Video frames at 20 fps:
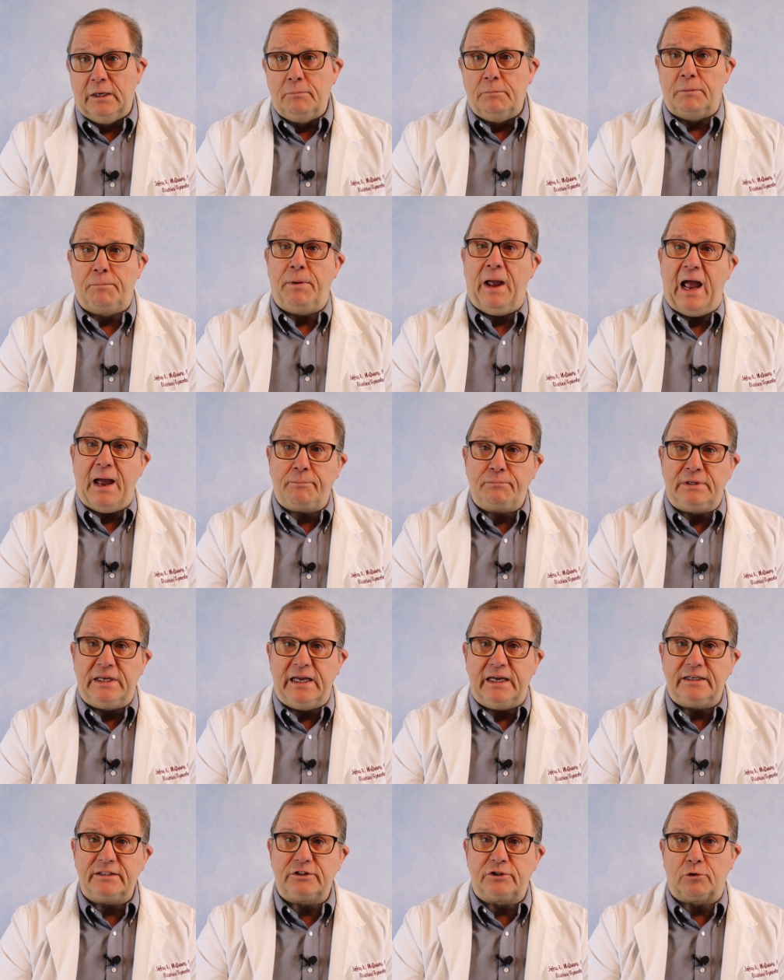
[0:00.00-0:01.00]
But pap
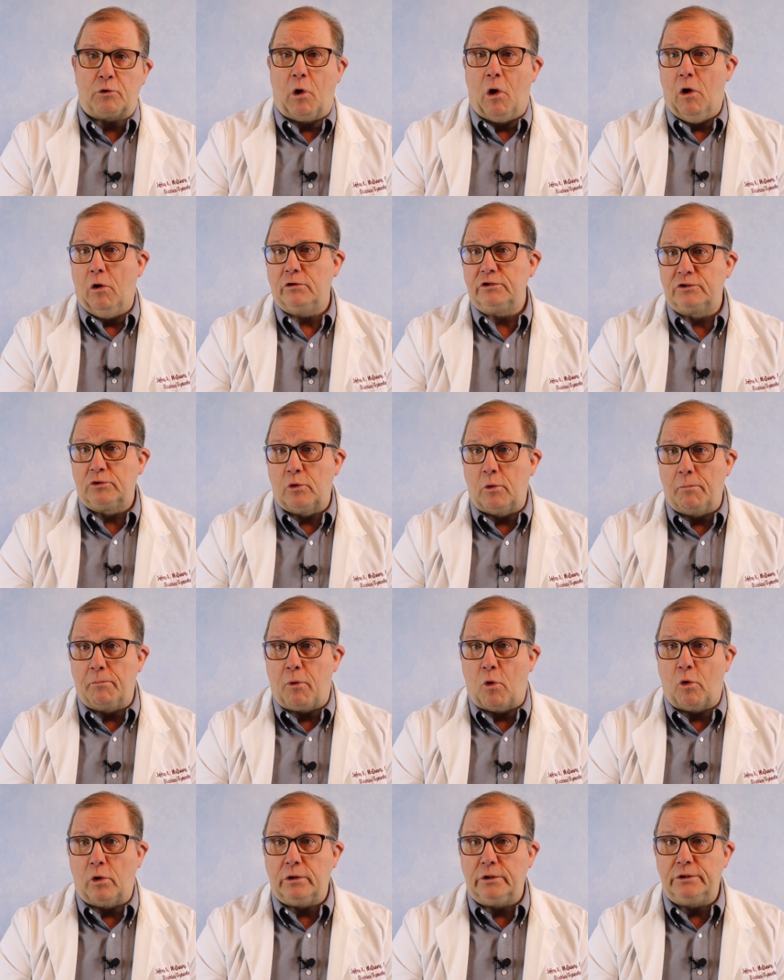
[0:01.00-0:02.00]
tests are also
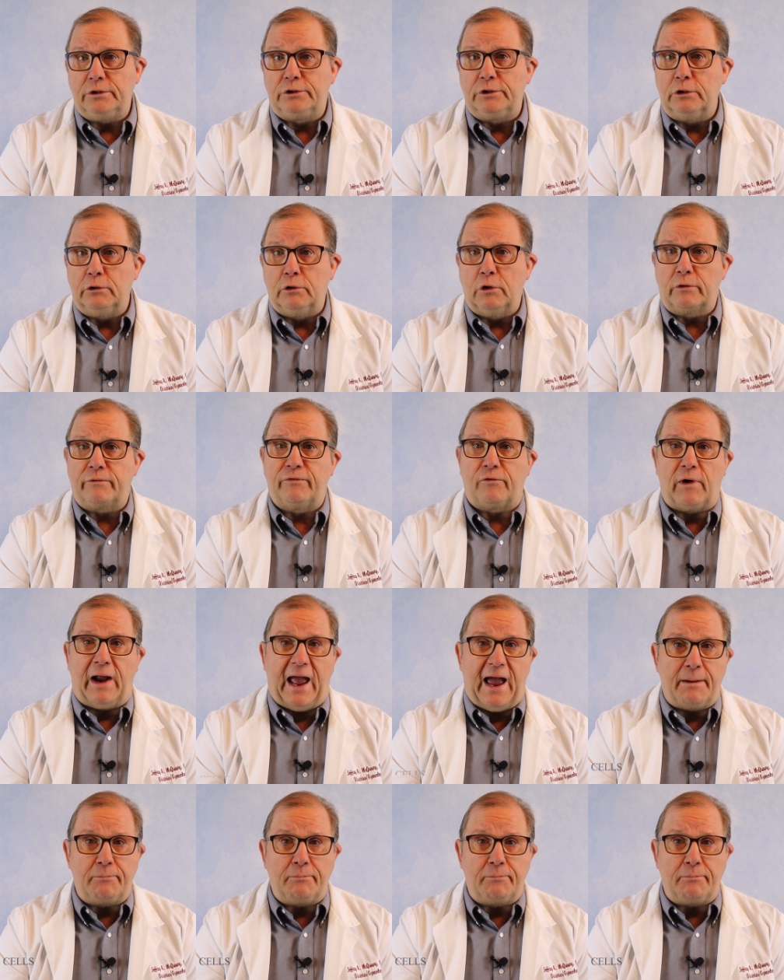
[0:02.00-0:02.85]
important to look for